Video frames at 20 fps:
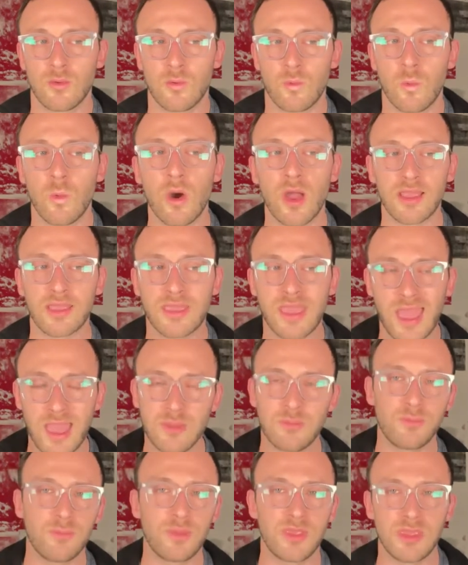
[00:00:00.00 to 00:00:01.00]
what
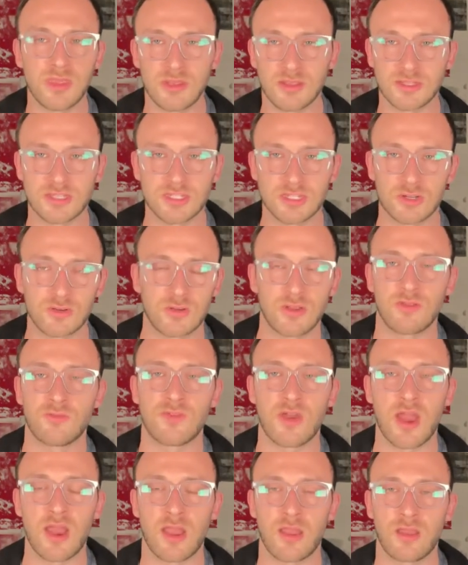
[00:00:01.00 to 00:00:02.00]
can be an uncertain
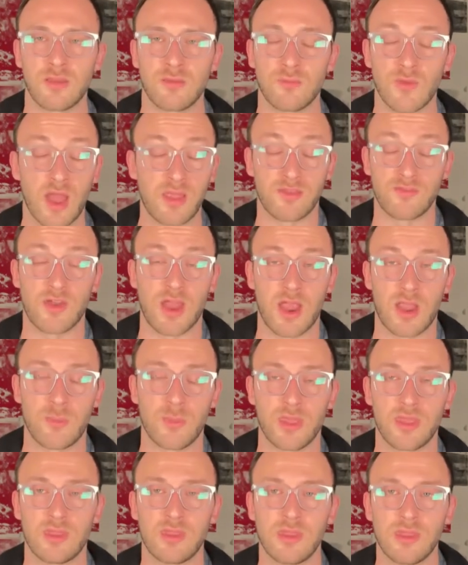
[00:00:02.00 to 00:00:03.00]

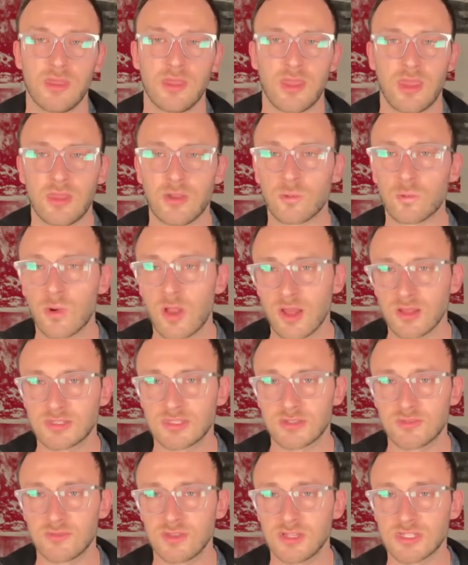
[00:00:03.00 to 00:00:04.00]
environment in a
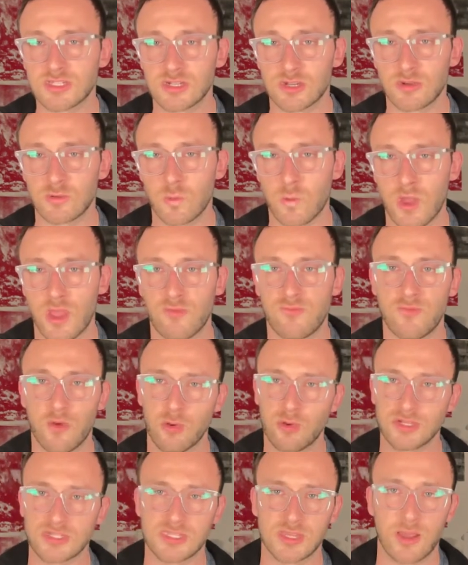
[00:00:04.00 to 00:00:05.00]
relatively certain way,
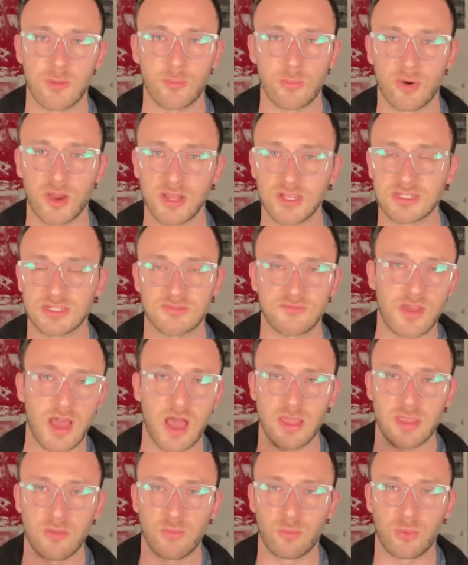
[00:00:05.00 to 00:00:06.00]
focusing on price,
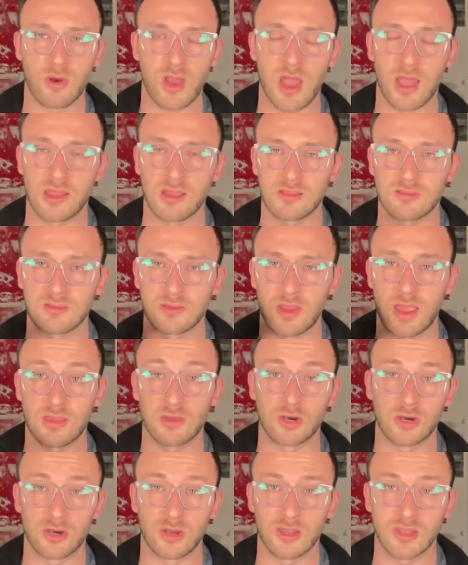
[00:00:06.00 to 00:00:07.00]
value, product,
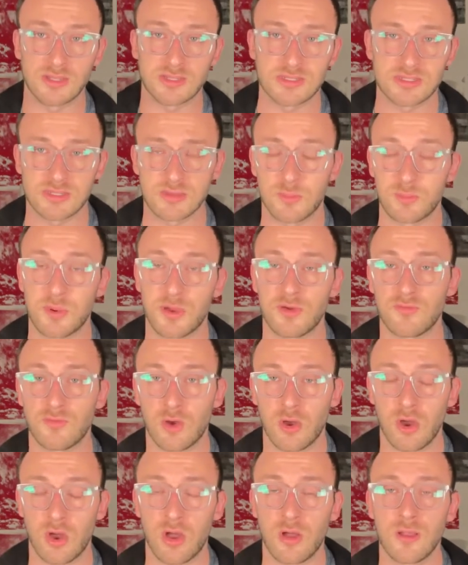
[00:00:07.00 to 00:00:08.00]
and earnings above
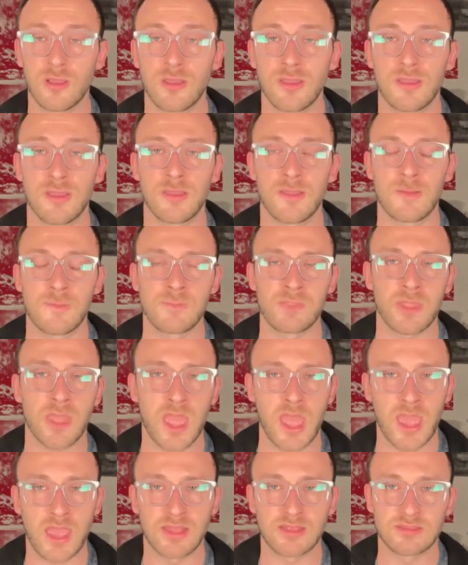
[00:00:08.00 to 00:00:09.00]
all,
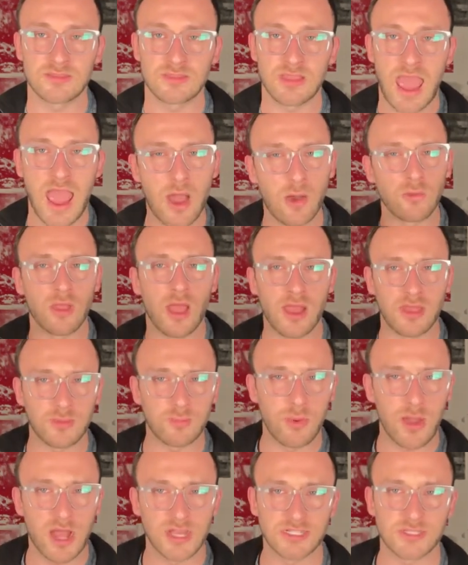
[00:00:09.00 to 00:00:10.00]
and
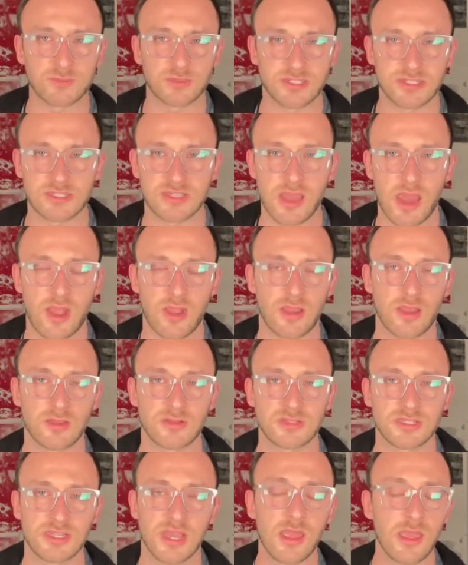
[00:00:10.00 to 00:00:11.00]
outlining possible
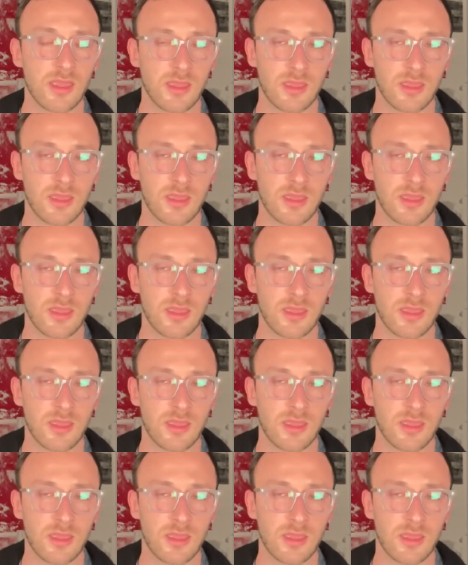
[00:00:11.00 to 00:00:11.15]
scenarios